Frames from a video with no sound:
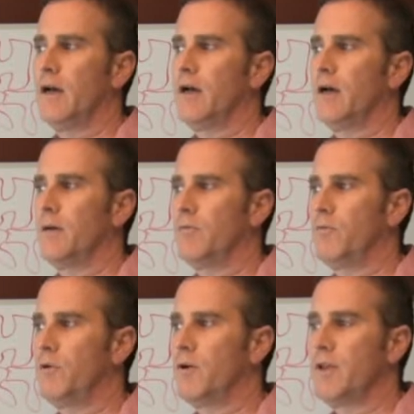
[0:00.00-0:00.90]

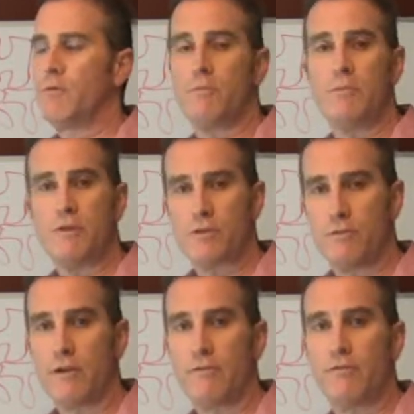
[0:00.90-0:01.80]
where they would be
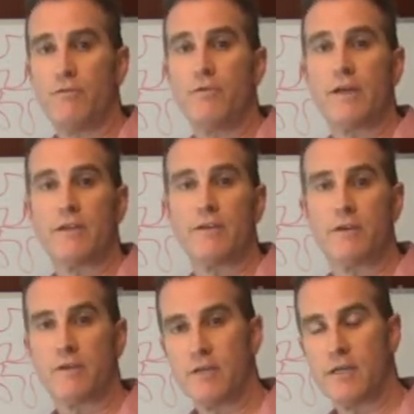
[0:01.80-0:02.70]
serving food at
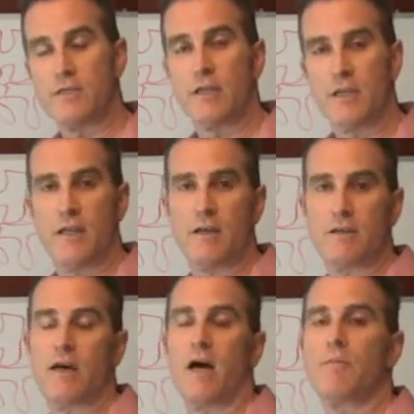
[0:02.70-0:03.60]
the
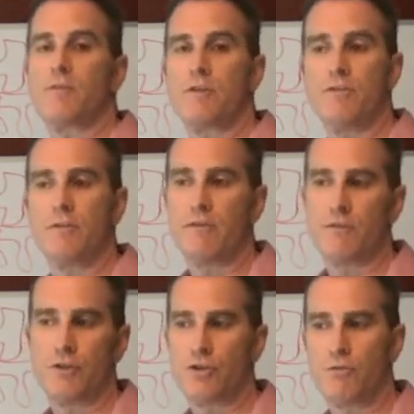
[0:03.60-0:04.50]
designated times, and you'd have
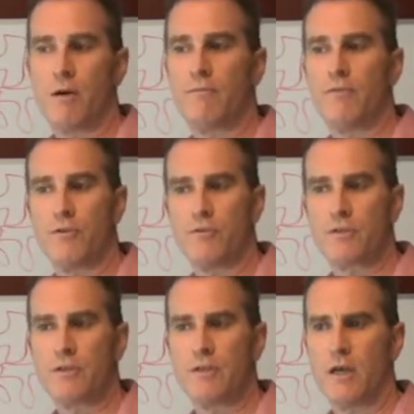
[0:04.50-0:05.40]
to show up for
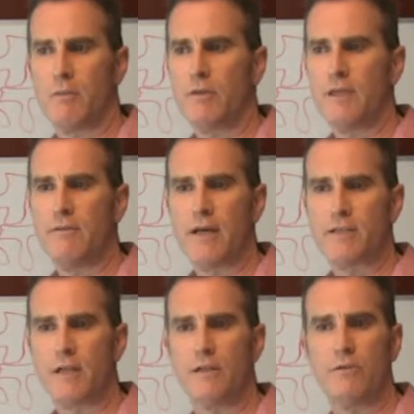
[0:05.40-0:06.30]
those. And I believe
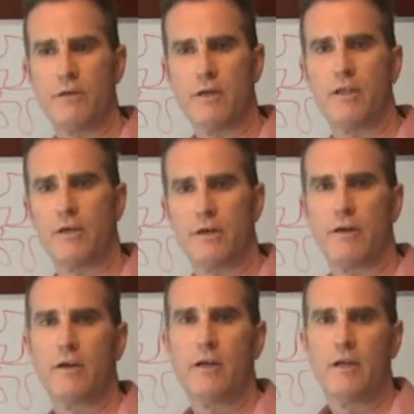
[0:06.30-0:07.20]
that's included
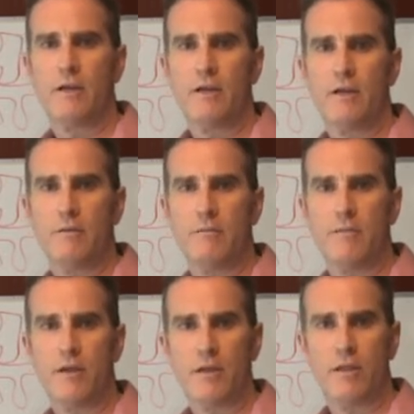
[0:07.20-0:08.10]

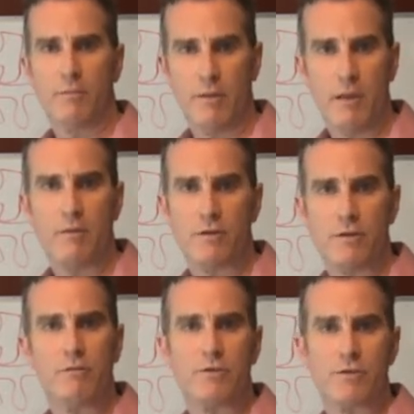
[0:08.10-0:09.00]
in the payment
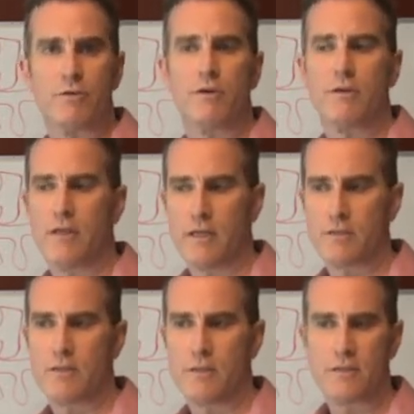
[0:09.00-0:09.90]
to the resort, and
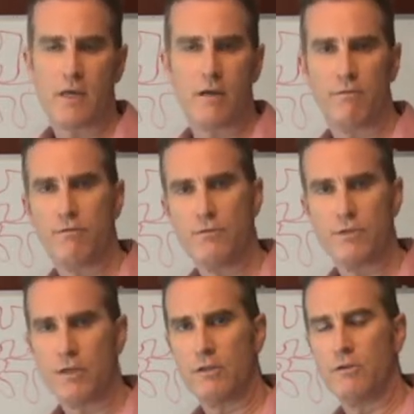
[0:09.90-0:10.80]
it's kind of
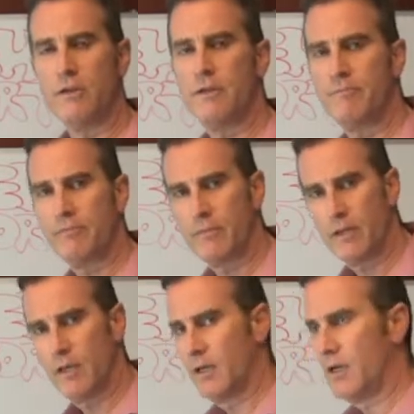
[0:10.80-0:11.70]
food's included.
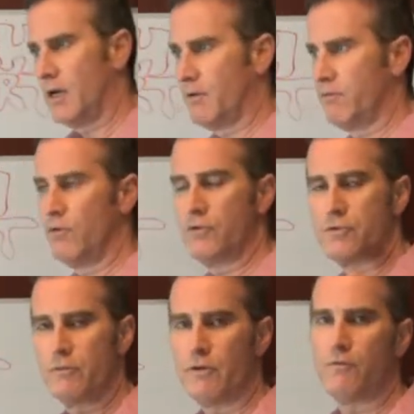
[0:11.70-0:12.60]

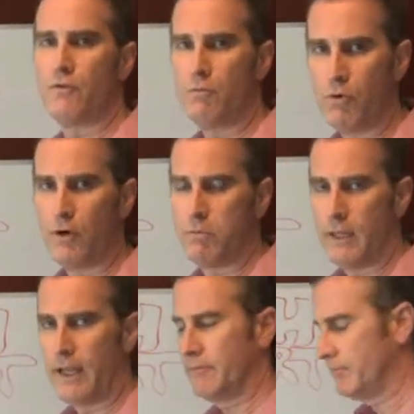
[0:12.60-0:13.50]
Sort of a full board
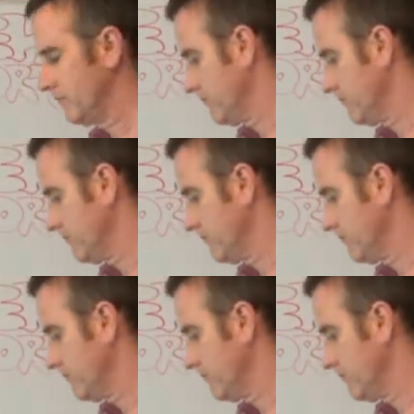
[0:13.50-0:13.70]
plan.